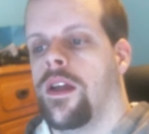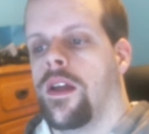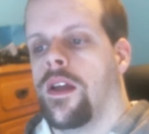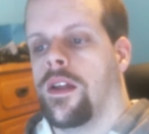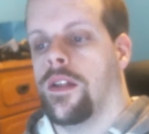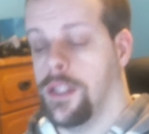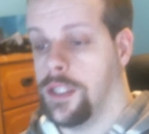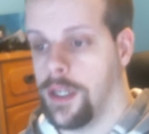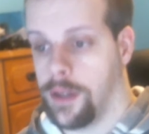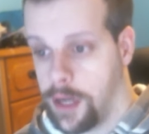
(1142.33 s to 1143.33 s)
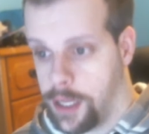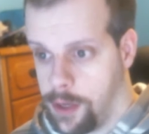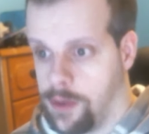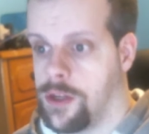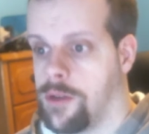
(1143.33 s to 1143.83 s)
Until a
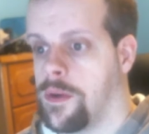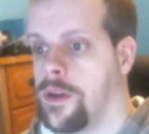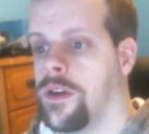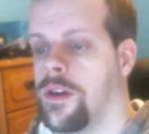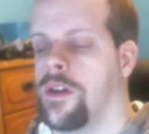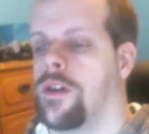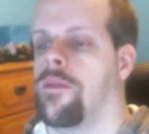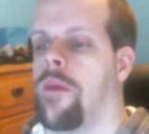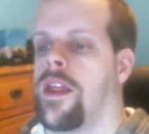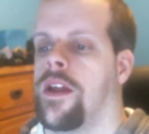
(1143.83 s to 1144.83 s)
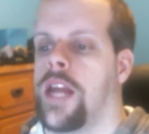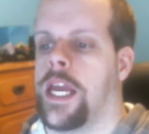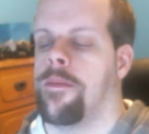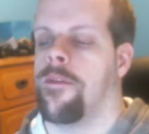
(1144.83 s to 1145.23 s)
YouTuber by the name of